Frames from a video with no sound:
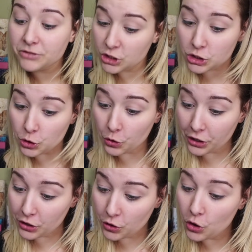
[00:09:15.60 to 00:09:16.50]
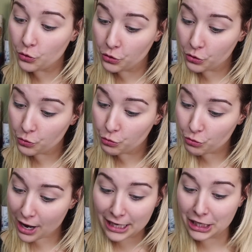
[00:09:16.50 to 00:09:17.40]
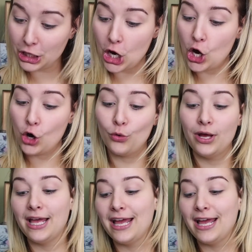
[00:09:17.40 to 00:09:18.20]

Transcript: tutorial, ready to go.